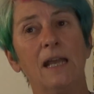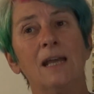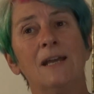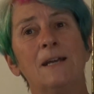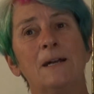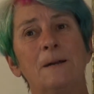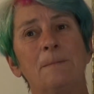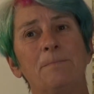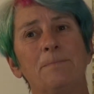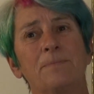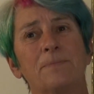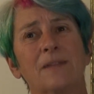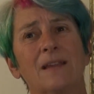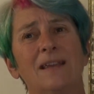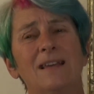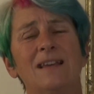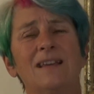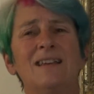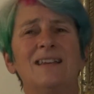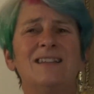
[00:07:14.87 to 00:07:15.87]
Mm -hmm.
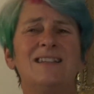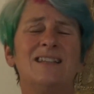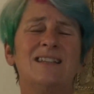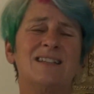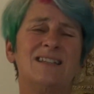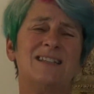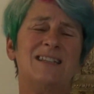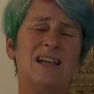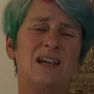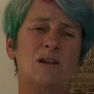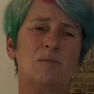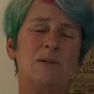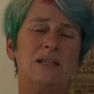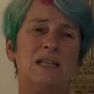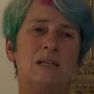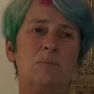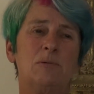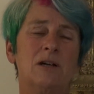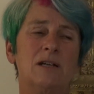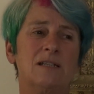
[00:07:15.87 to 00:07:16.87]
It's just a
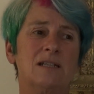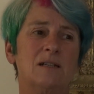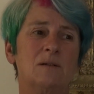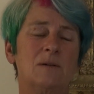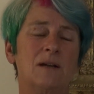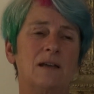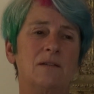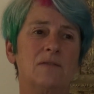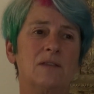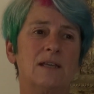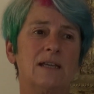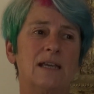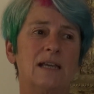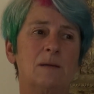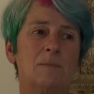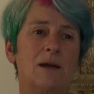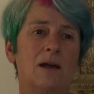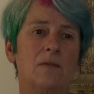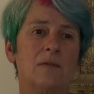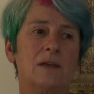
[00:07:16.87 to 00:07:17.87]
terribly depressing way of
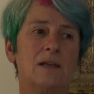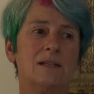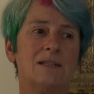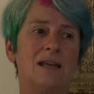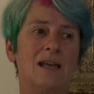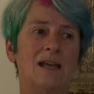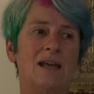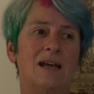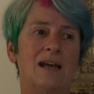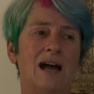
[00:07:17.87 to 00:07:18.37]
thinking about things.